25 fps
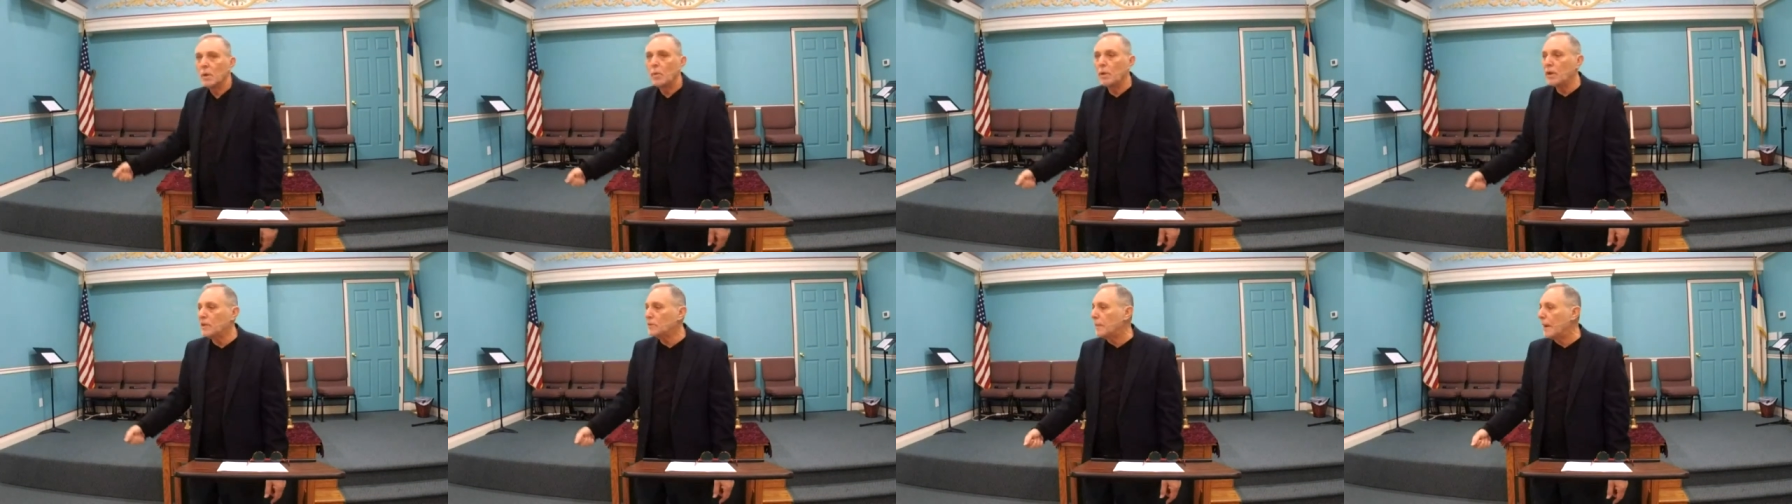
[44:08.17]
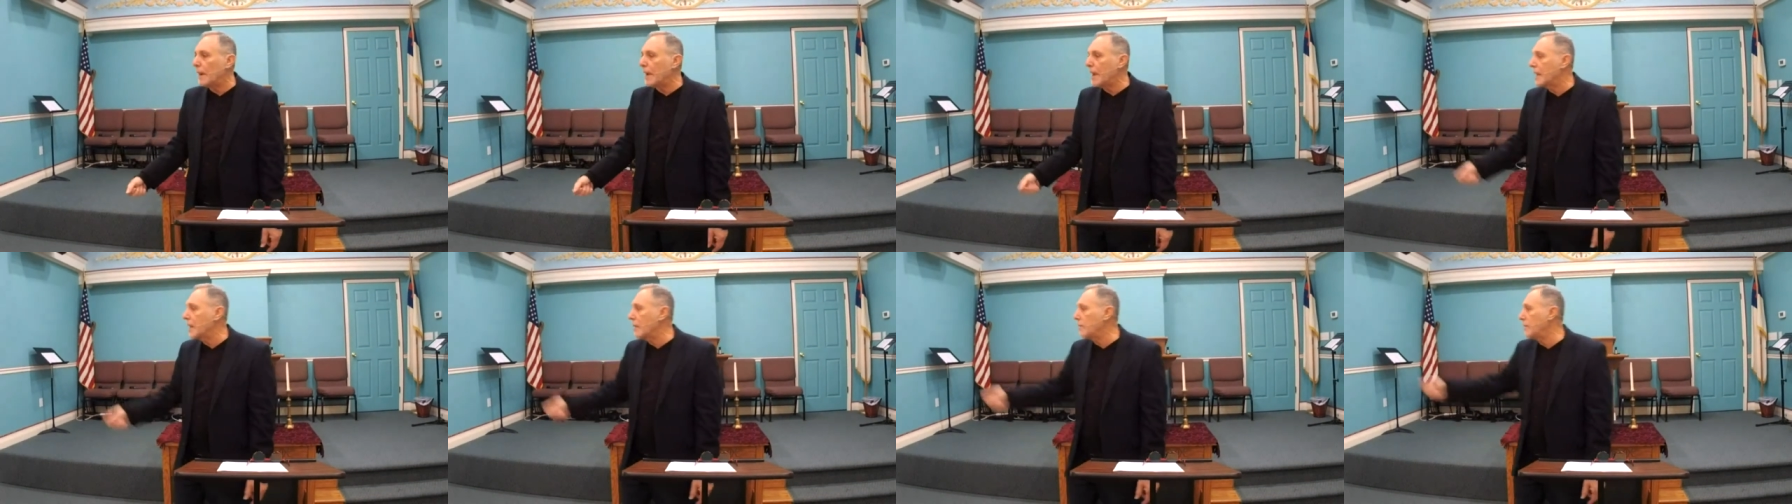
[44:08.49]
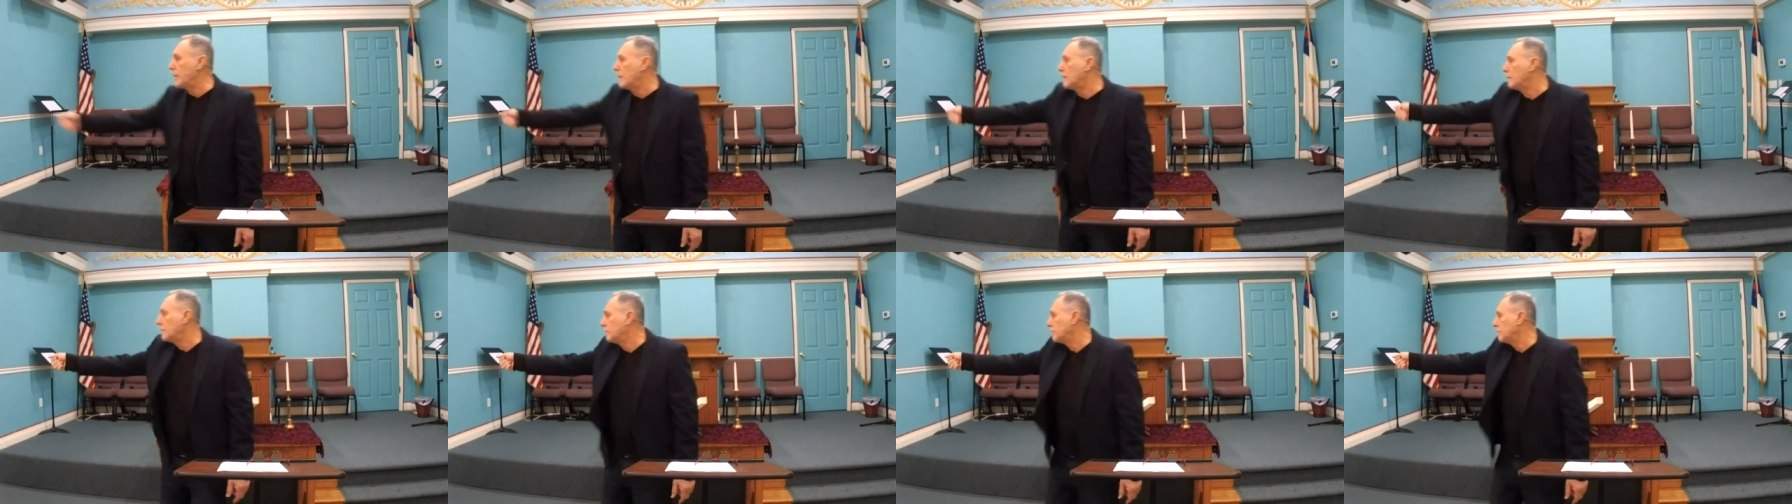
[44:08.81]
Where's my
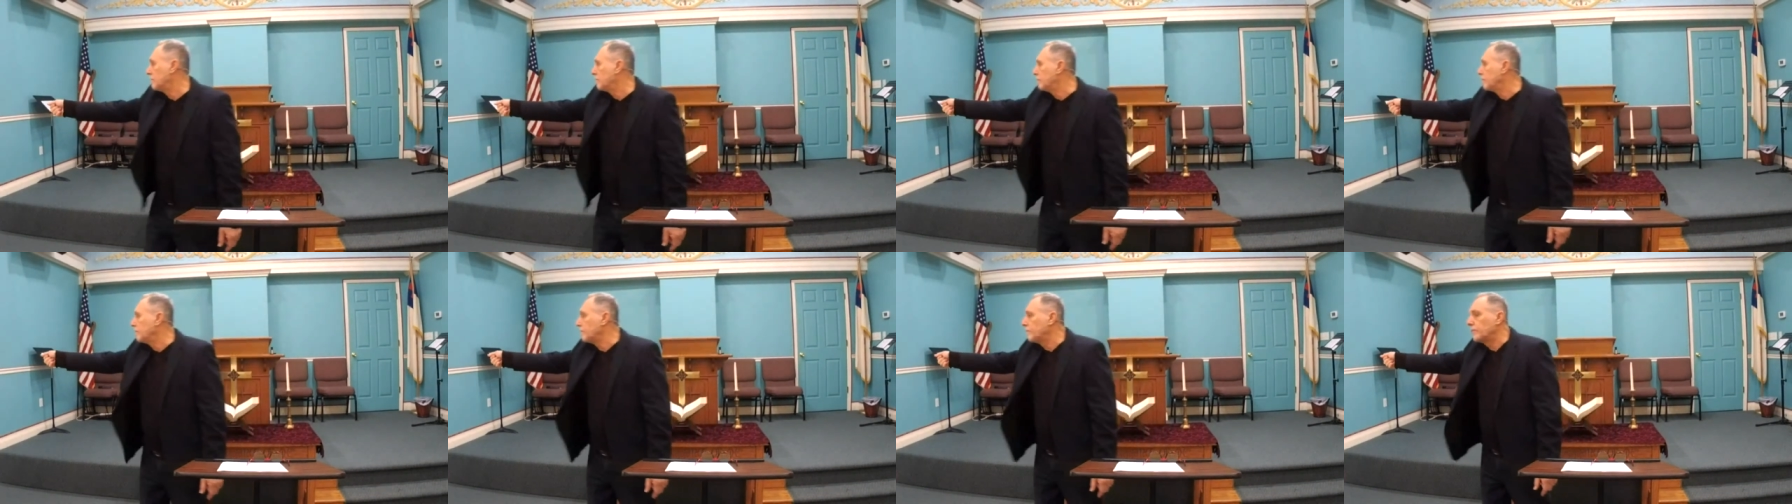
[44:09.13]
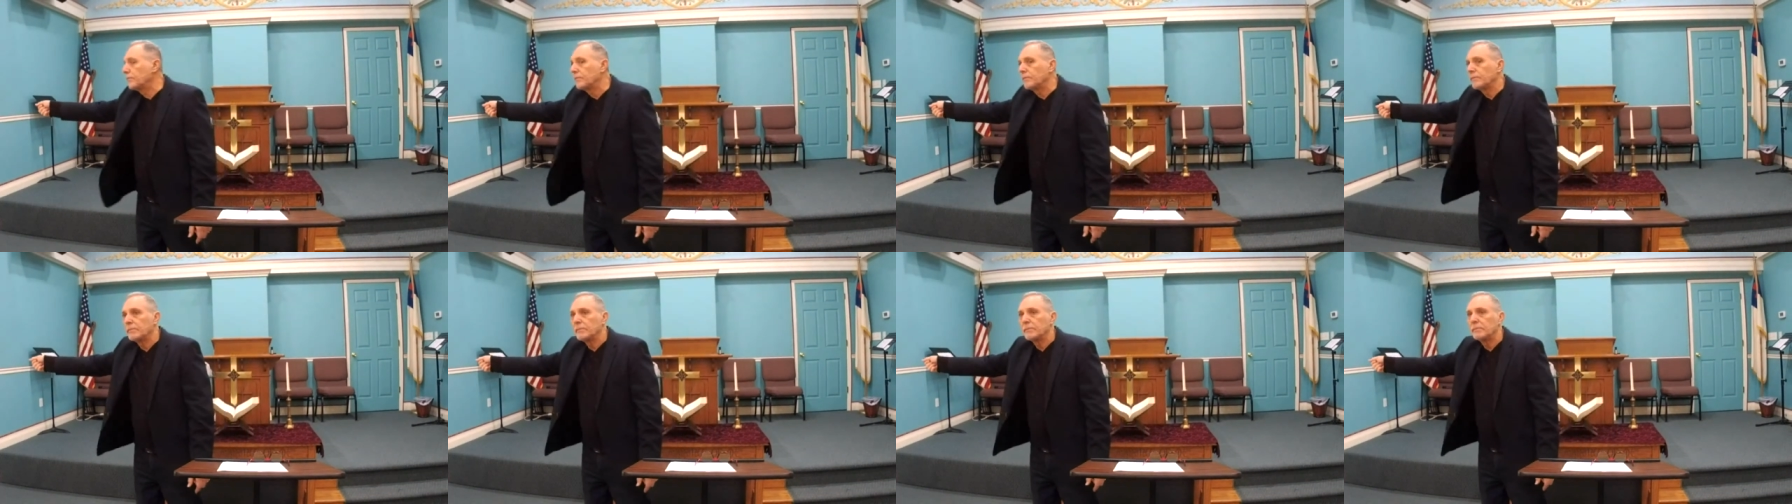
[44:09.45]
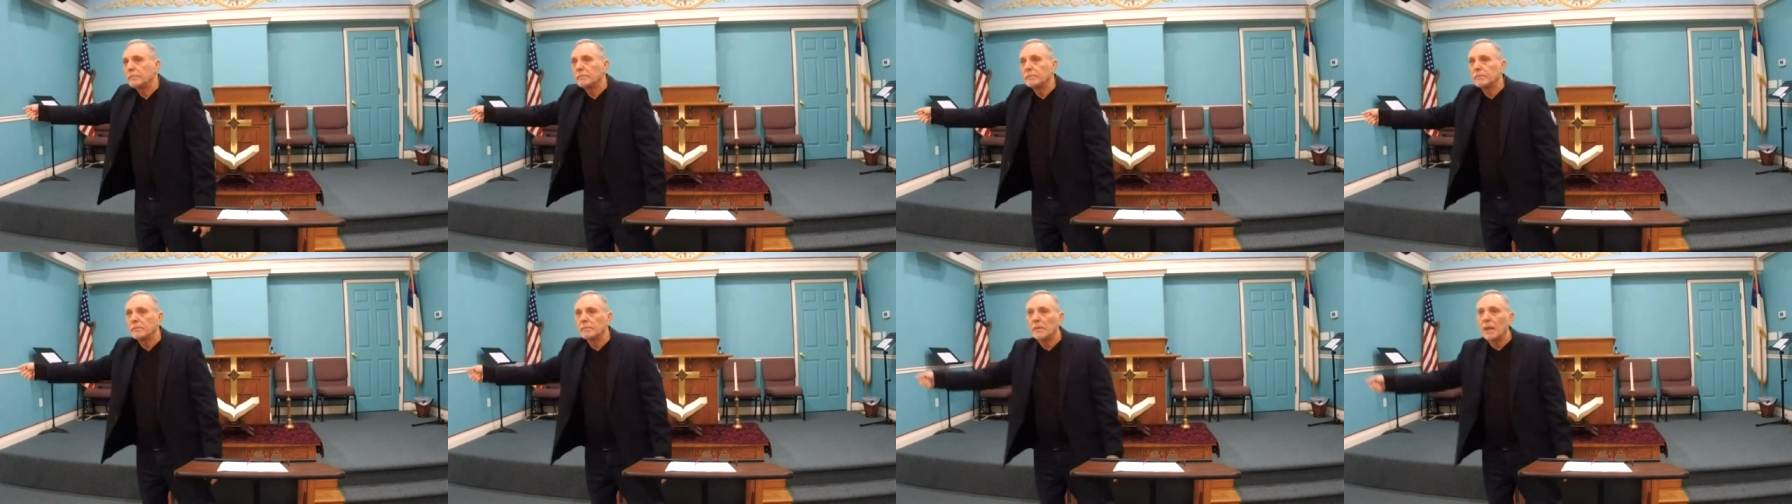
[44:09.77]
enemy?
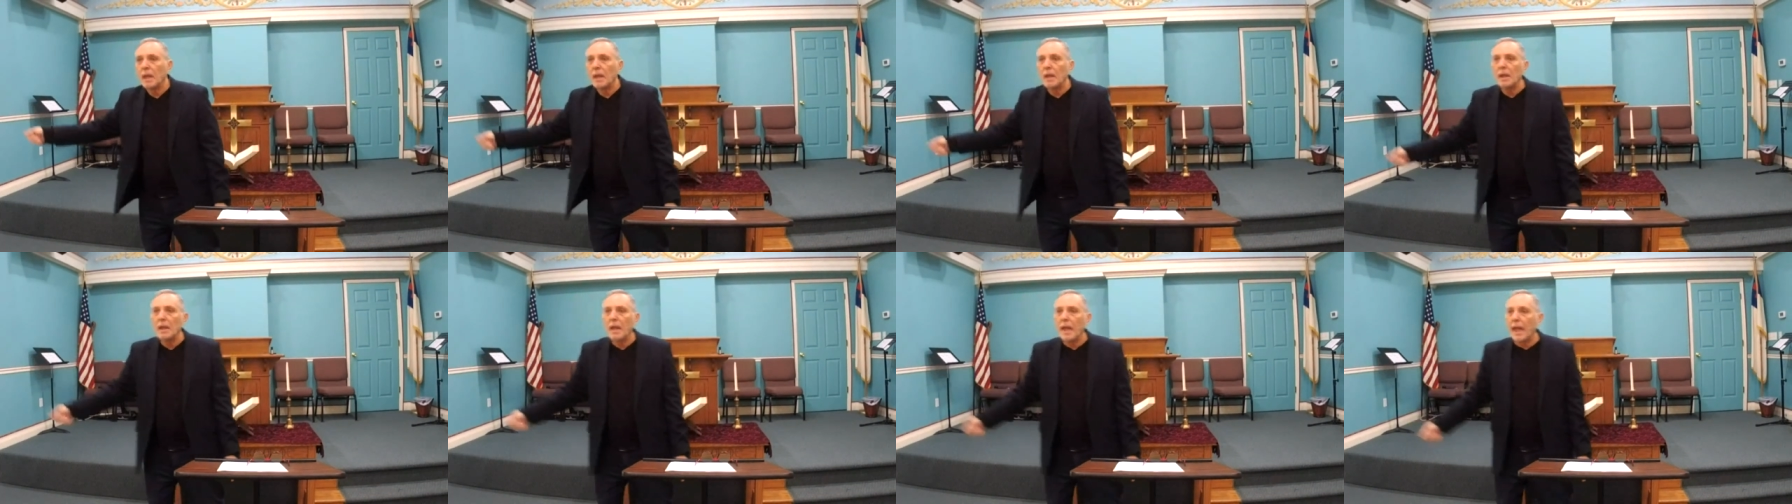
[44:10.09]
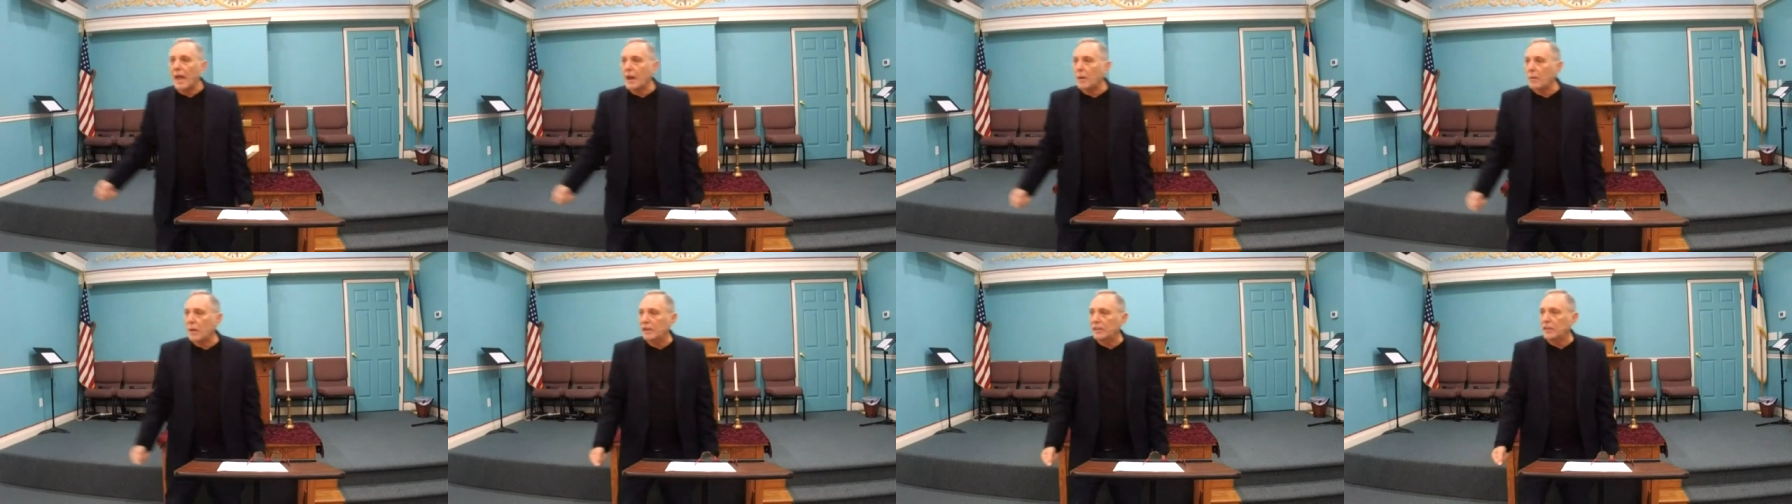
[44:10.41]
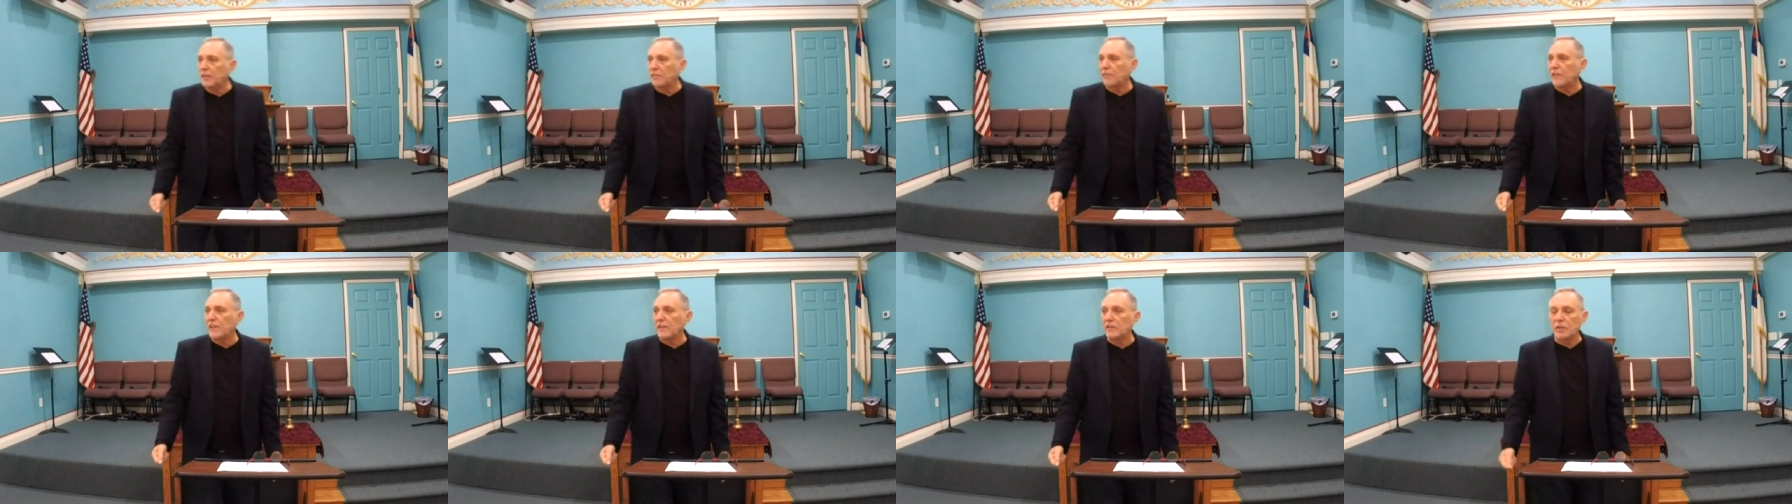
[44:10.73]
How do
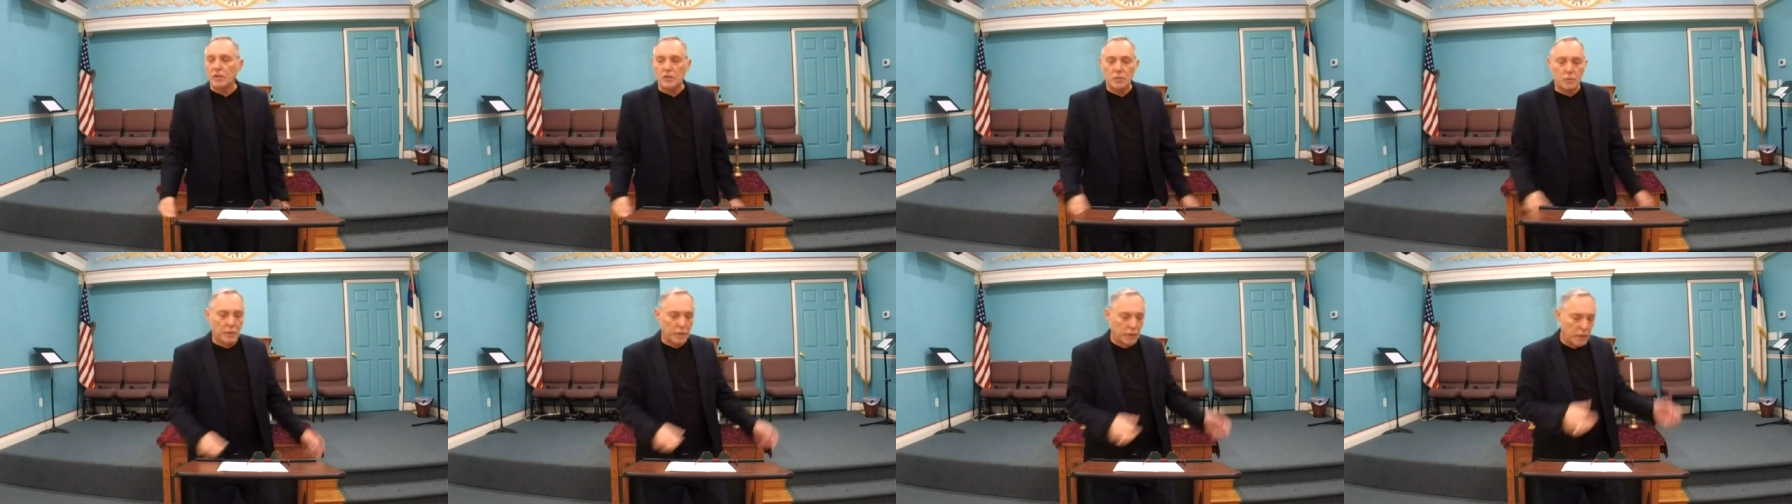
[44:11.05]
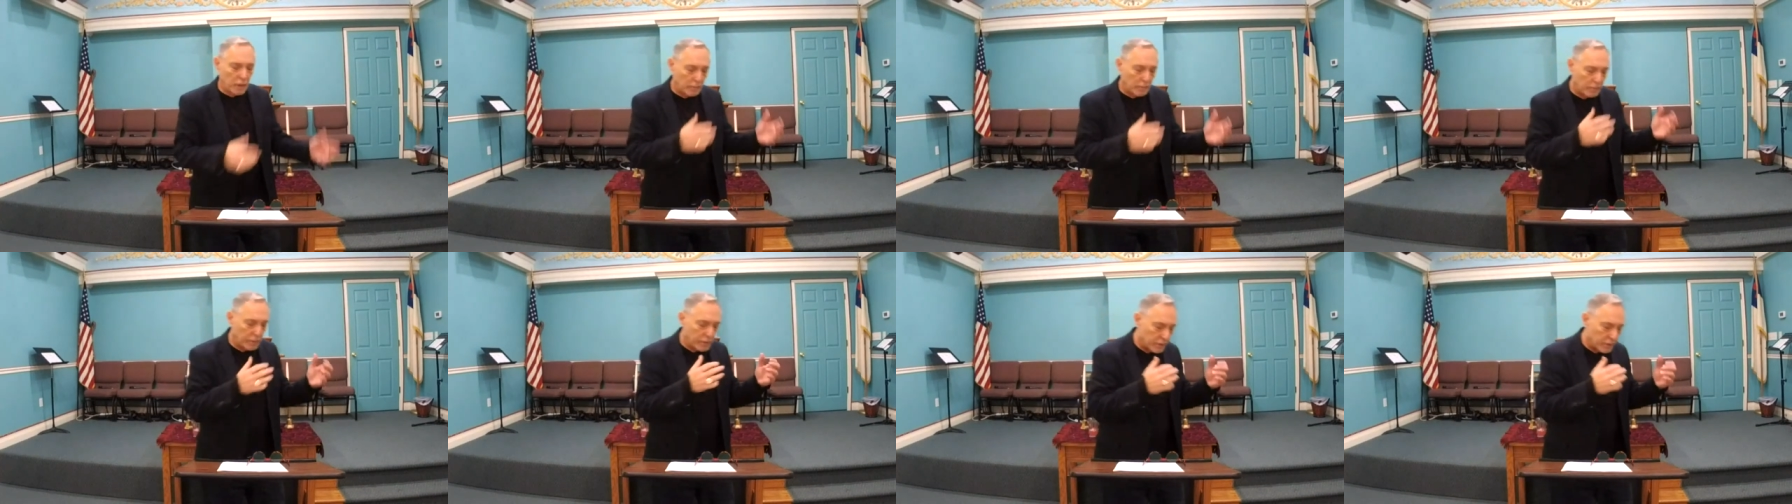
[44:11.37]
I defeat this one?